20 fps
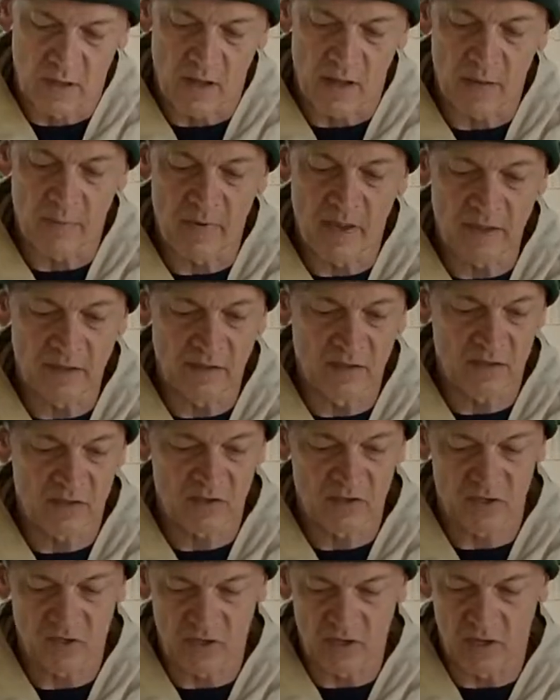I made this
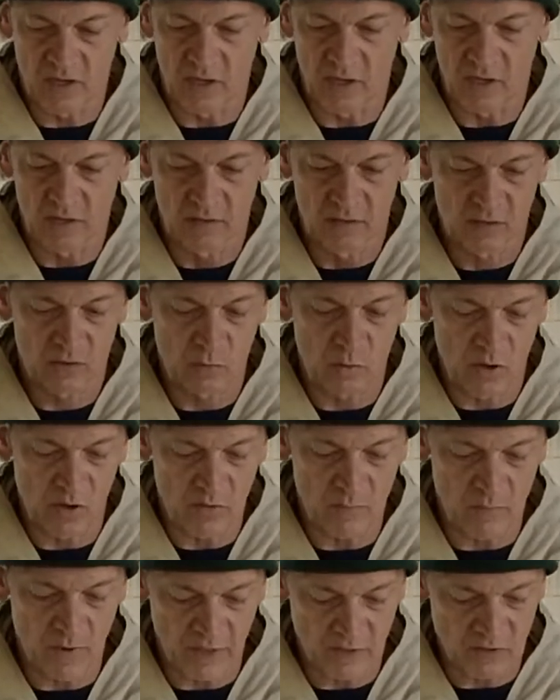as a
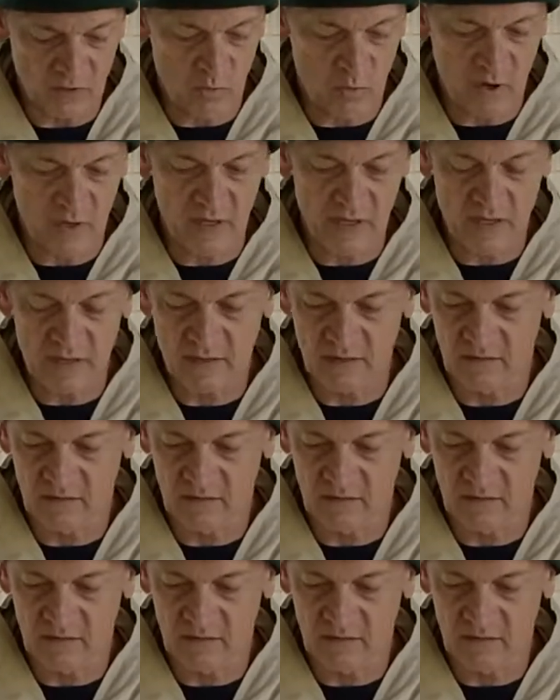12 by 20